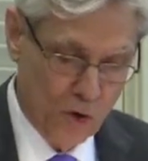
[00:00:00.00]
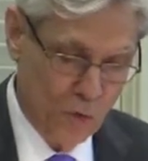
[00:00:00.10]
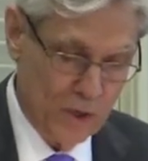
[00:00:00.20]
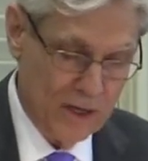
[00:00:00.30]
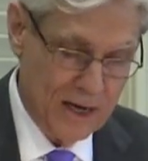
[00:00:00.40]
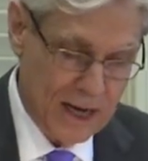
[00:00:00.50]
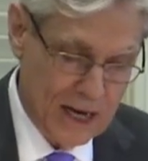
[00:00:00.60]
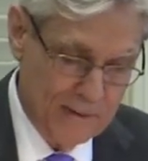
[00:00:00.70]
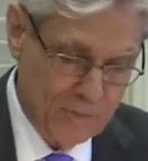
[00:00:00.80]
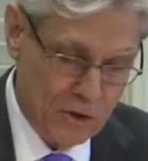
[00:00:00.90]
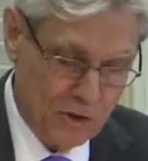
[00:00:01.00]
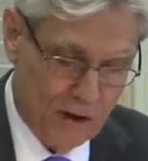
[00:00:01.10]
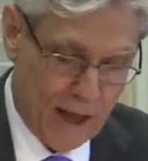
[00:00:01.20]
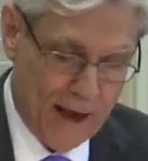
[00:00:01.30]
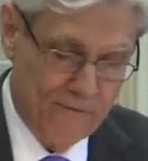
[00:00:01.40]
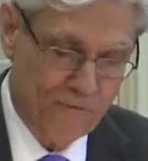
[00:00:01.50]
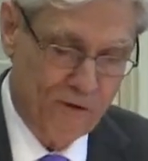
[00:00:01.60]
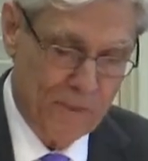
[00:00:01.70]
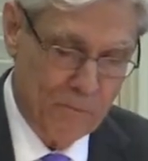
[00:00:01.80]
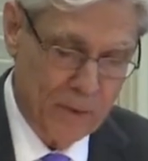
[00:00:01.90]
"Who redeems your life
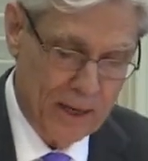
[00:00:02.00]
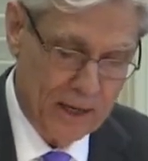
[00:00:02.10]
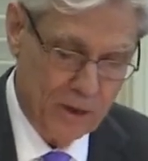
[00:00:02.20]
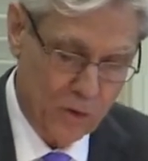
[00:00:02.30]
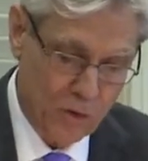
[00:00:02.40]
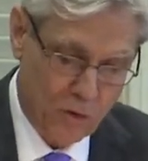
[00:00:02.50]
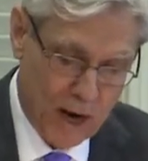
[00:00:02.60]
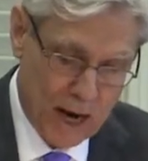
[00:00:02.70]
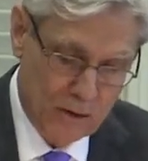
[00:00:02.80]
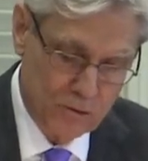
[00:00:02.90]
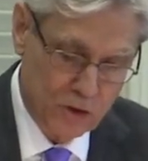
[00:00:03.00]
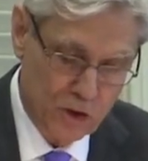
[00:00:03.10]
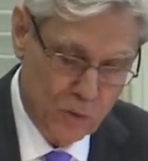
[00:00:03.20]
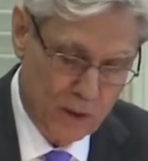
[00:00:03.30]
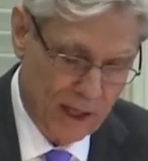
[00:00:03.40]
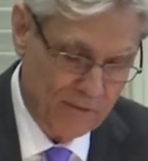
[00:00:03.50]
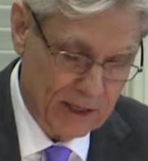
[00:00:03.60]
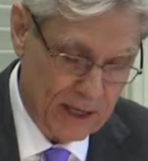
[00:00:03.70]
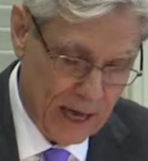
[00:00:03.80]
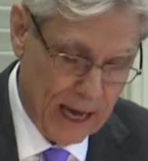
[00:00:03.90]
from the pit, who crowns you with
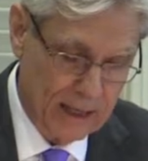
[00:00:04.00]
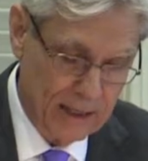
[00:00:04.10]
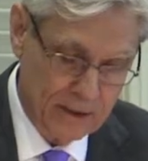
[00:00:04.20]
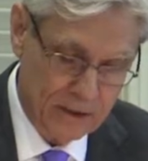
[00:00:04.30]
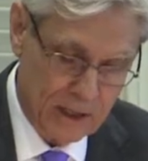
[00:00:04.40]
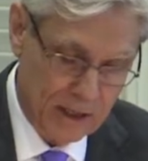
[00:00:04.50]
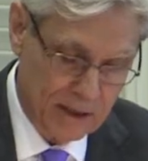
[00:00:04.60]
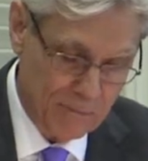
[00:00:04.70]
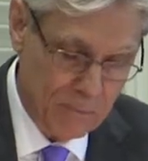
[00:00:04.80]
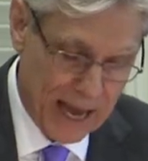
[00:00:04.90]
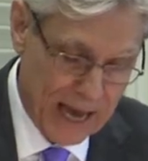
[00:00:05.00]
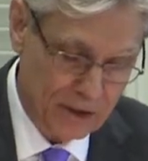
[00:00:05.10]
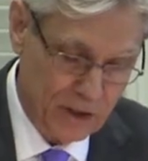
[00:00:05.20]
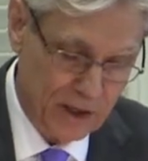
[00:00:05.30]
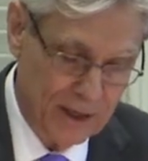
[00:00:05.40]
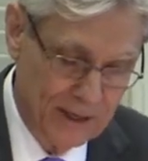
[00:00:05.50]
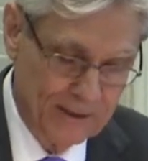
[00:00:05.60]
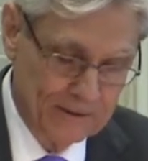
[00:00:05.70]
loving kindness and compassion."